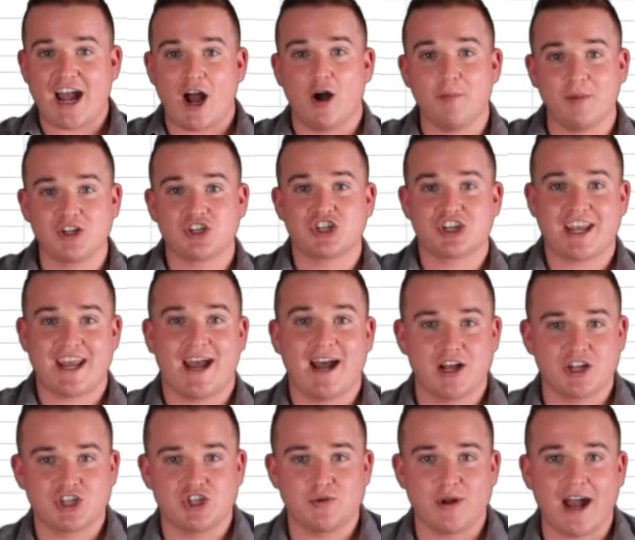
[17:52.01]
how much
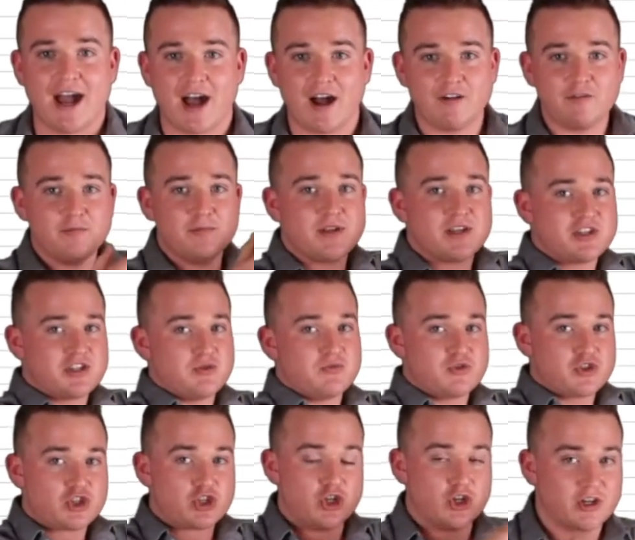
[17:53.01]
cash you have, because you
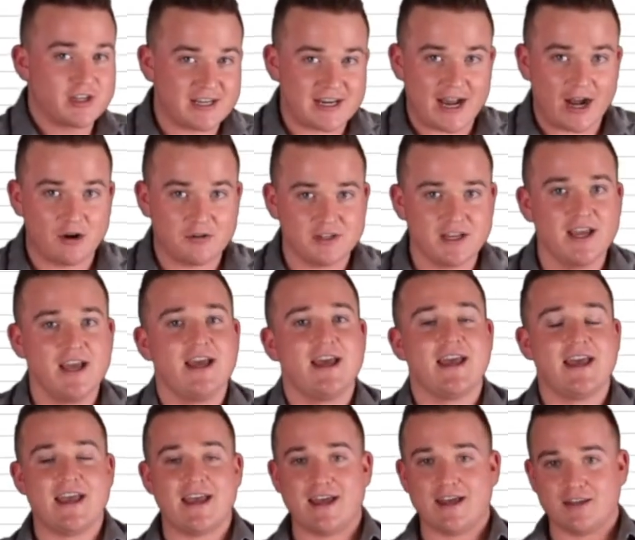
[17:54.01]
took it out
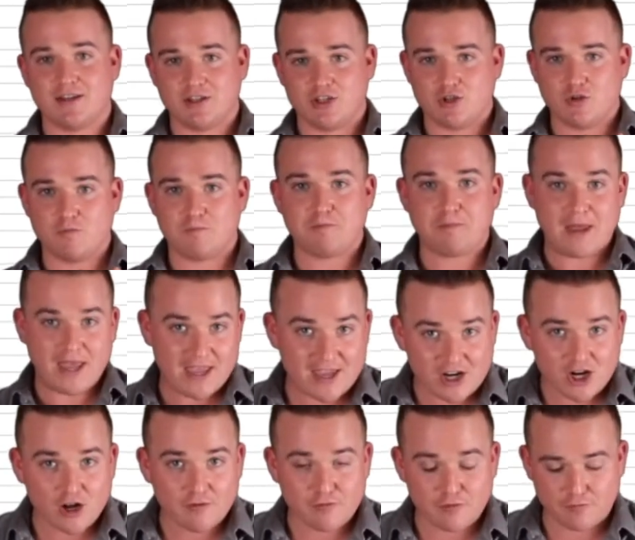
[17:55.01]
and you paid
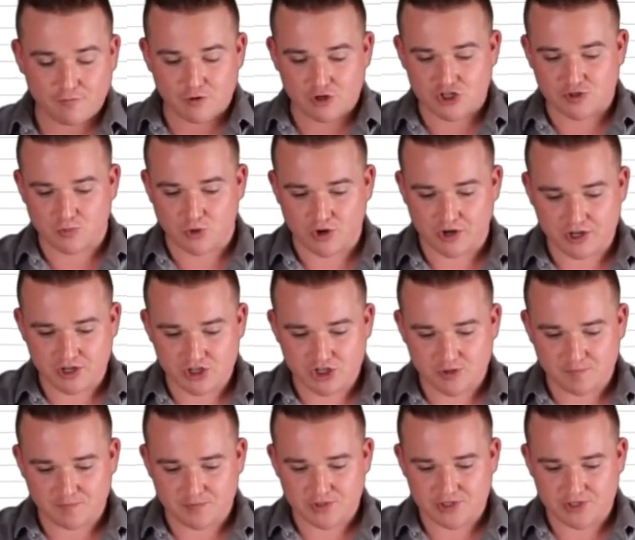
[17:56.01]
off your first mortgage.